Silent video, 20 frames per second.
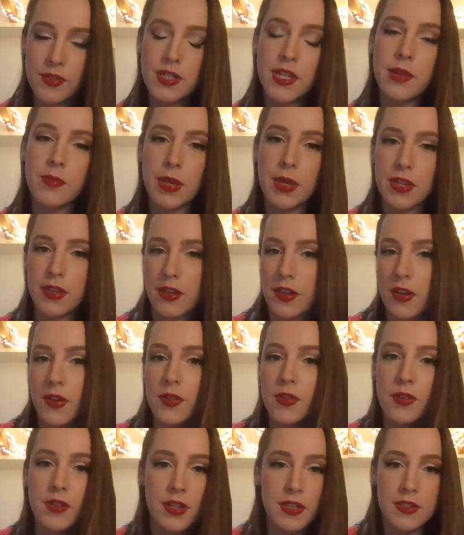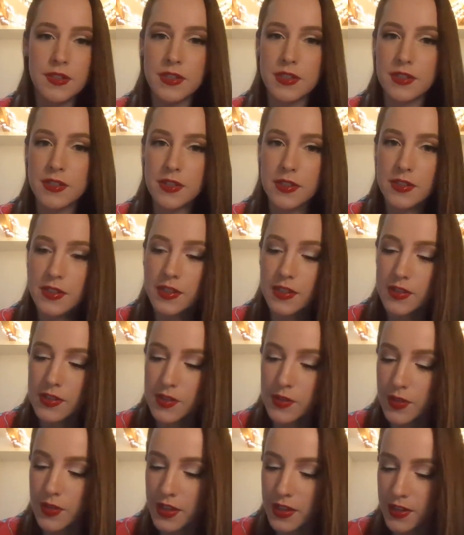dimethicone consistency
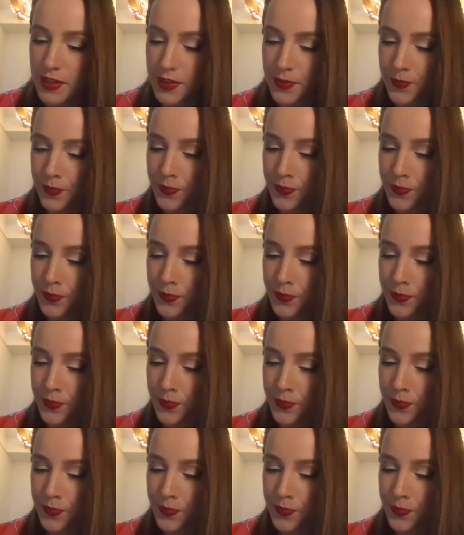to it.